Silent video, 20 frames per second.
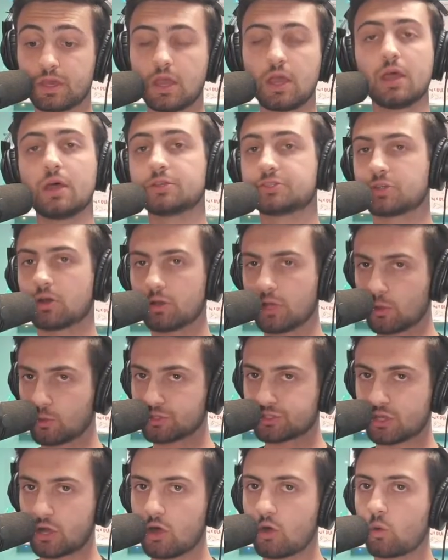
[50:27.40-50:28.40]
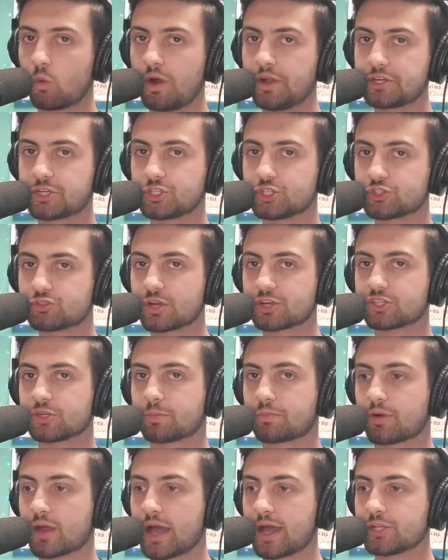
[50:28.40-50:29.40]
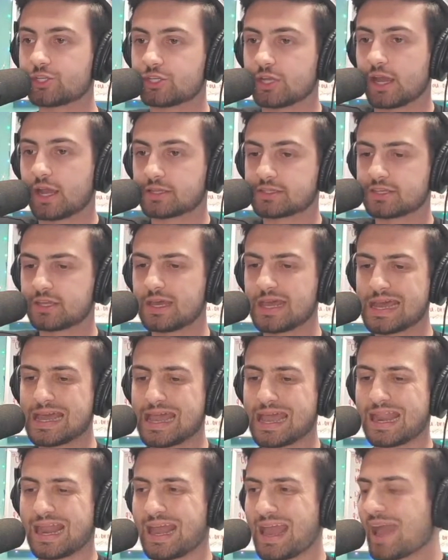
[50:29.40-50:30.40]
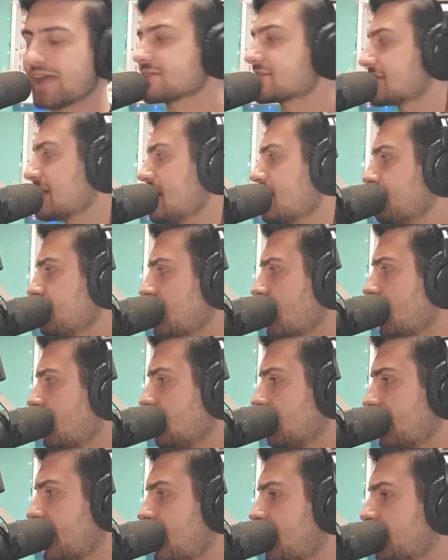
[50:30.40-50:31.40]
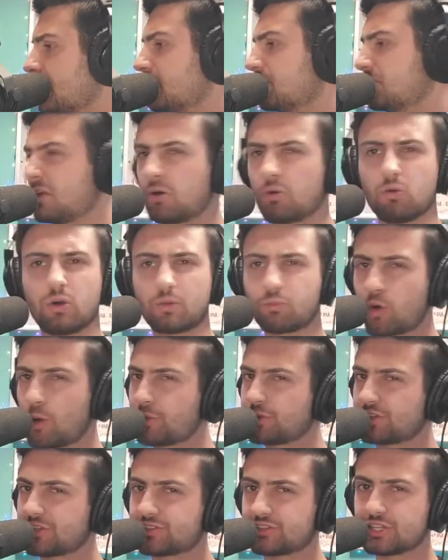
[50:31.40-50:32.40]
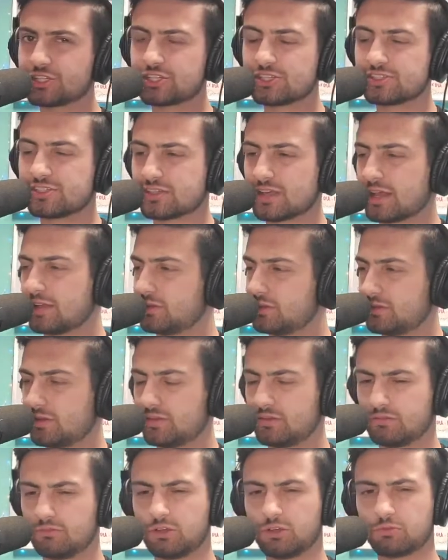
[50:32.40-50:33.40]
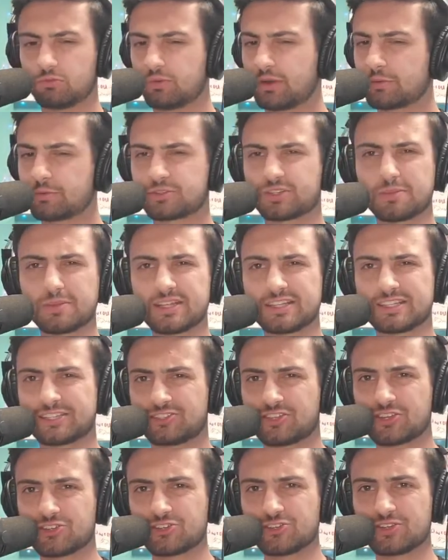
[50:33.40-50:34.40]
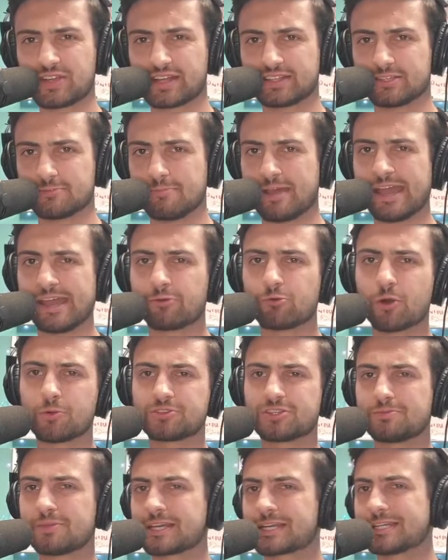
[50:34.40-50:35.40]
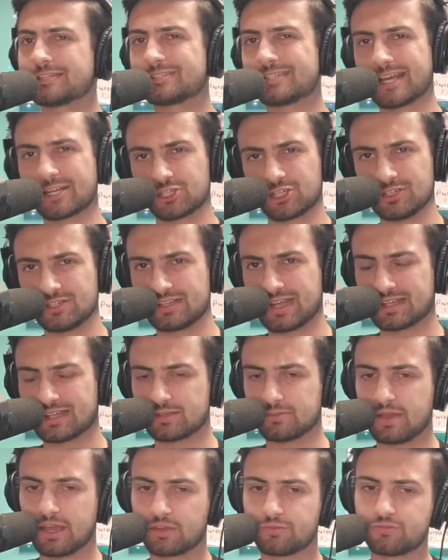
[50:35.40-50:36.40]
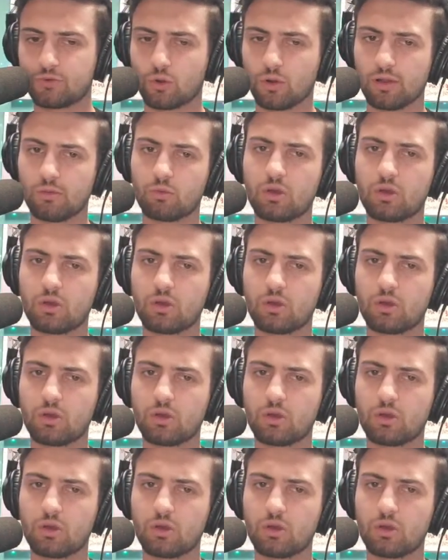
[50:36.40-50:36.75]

So it was all one construction project, and I asked Campy all about it. What were decisions? What were some of the decisions you had to make? What were some of the concessions you had to make for it?